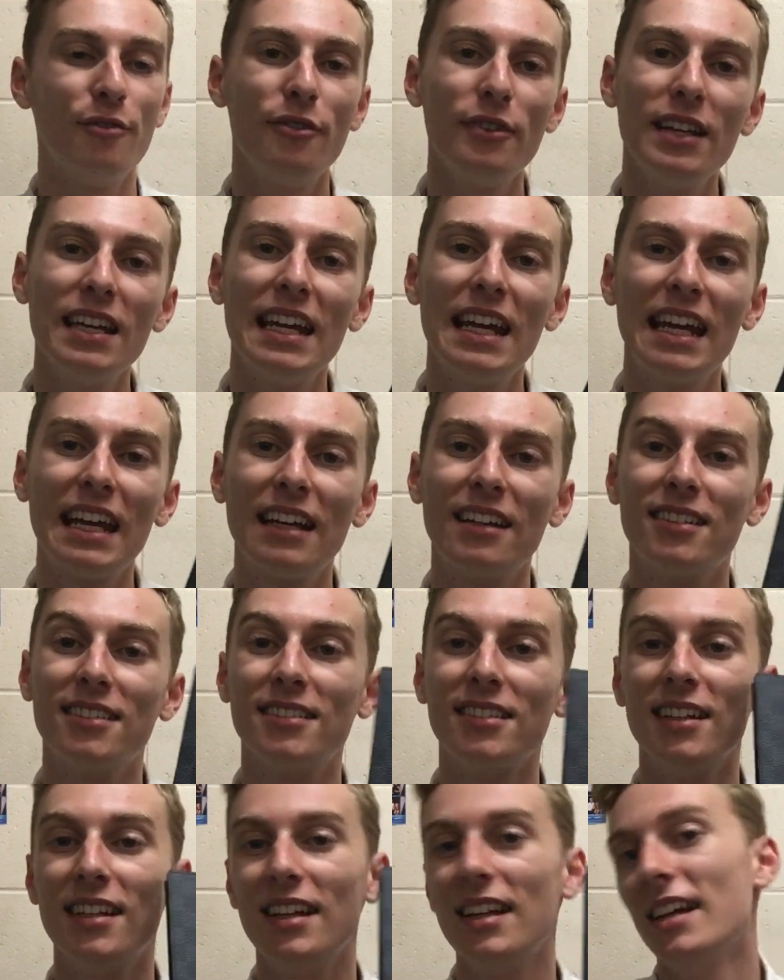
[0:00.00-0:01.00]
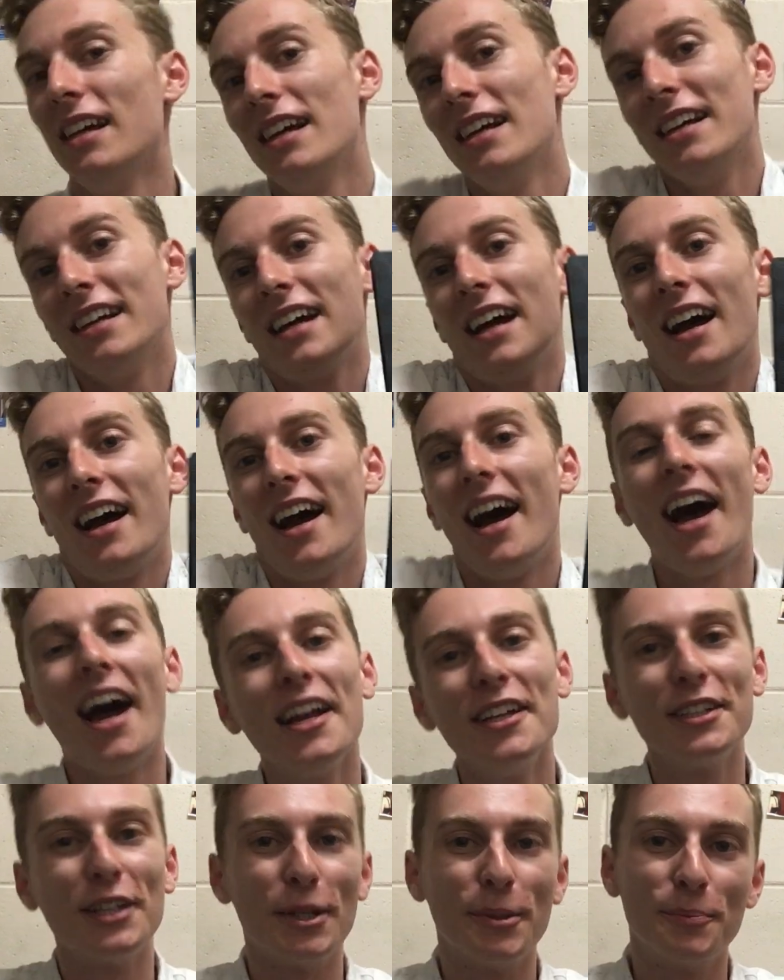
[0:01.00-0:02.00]
fitting, and
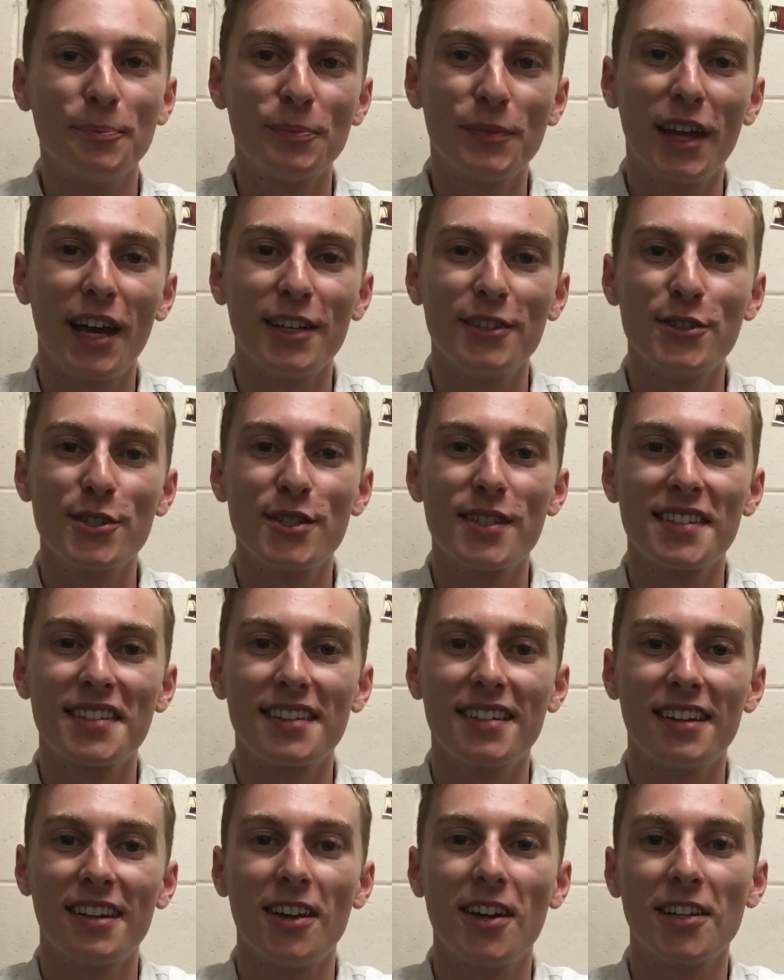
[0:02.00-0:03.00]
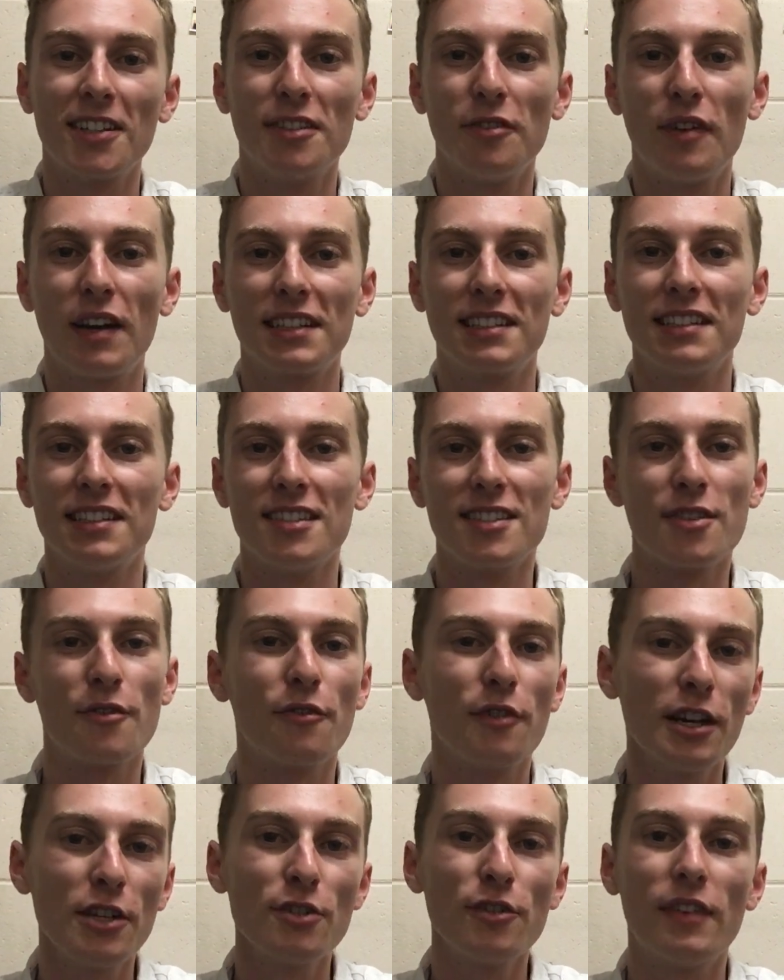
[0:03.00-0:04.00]
I don't know, I just like the fact that it's a
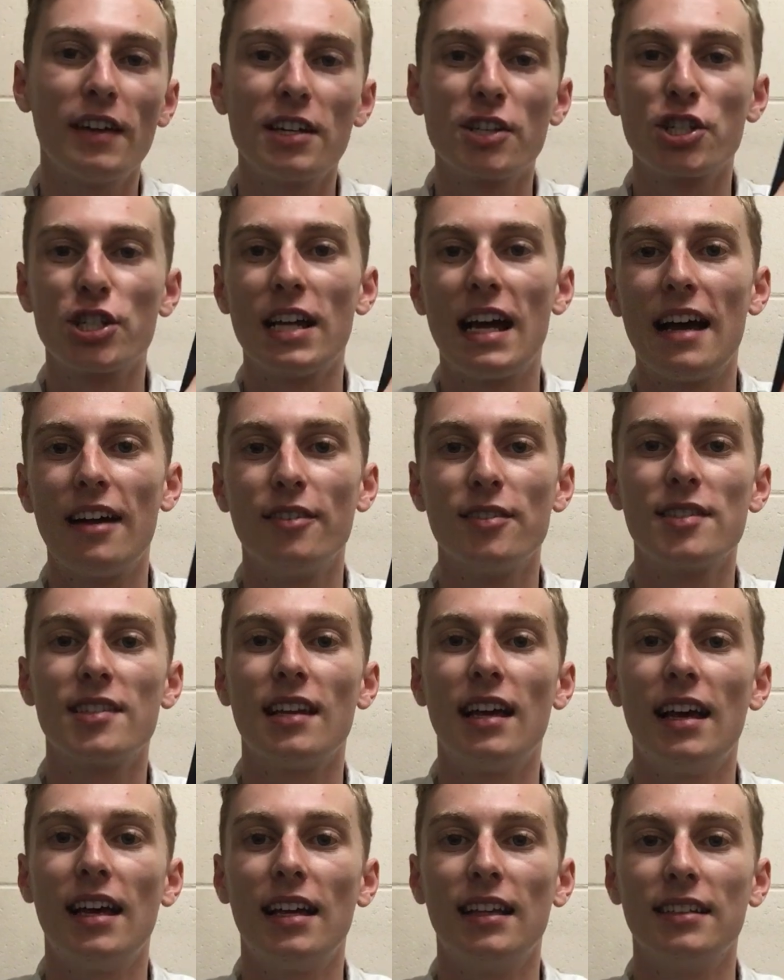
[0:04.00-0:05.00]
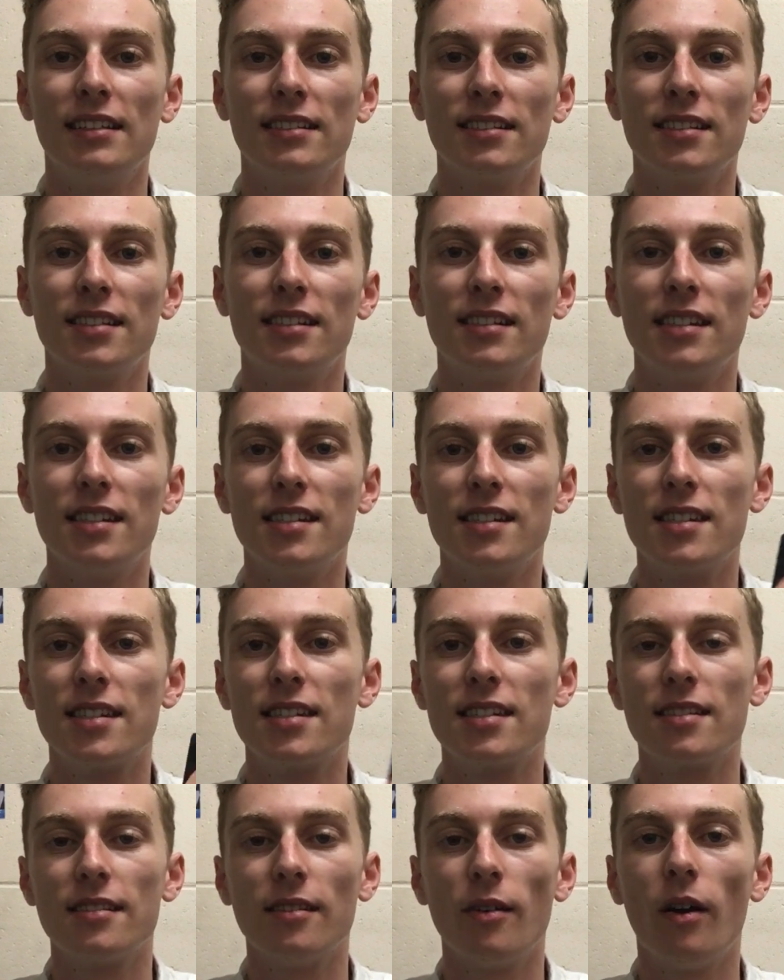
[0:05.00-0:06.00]
French fashion house and
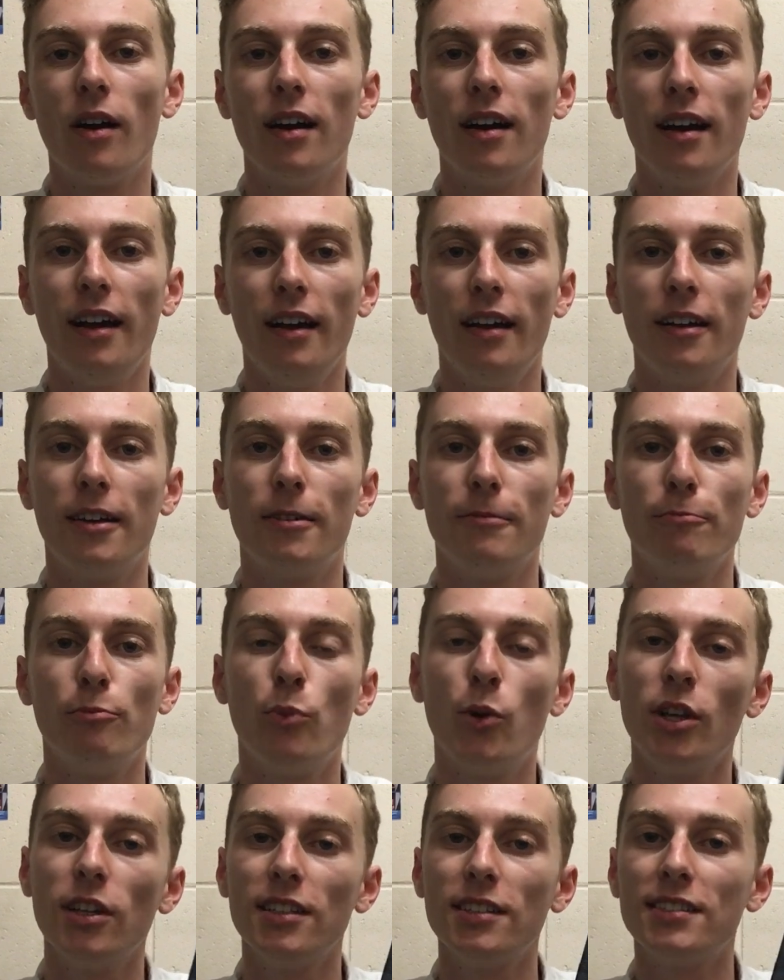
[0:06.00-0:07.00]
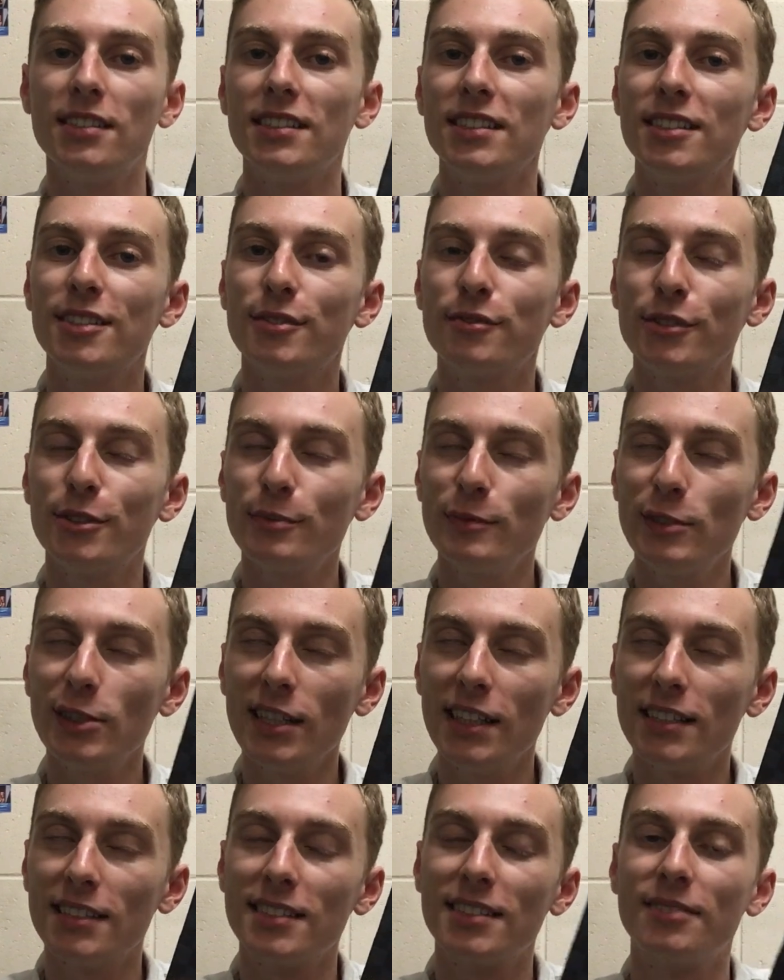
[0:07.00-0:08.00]
this wallet is from
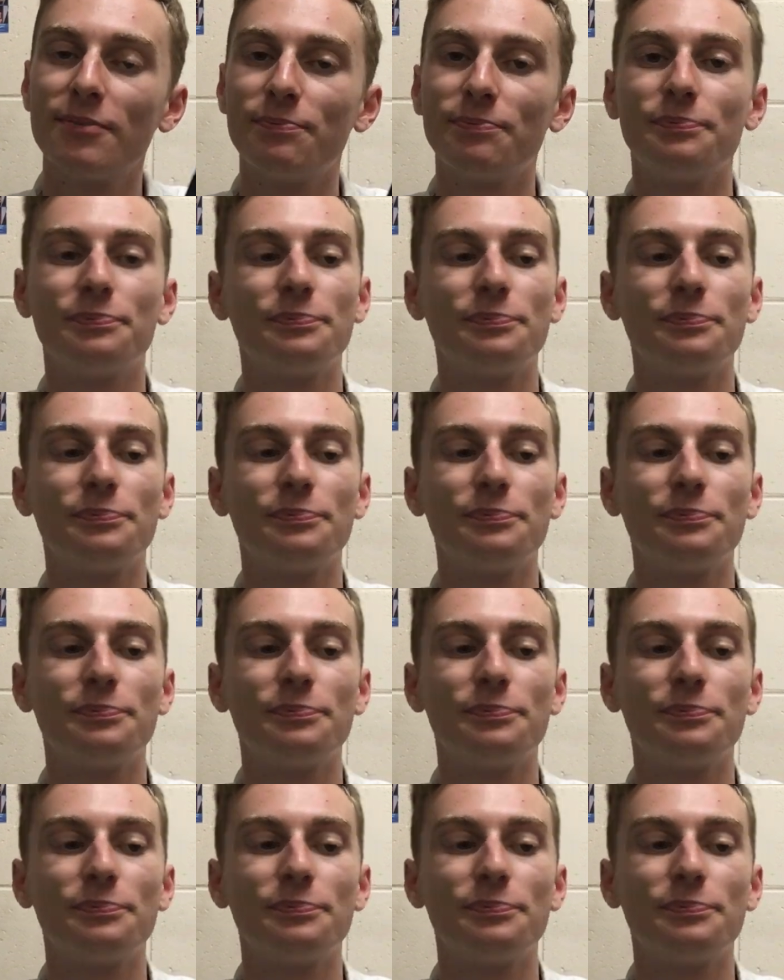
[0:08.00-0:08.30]
France.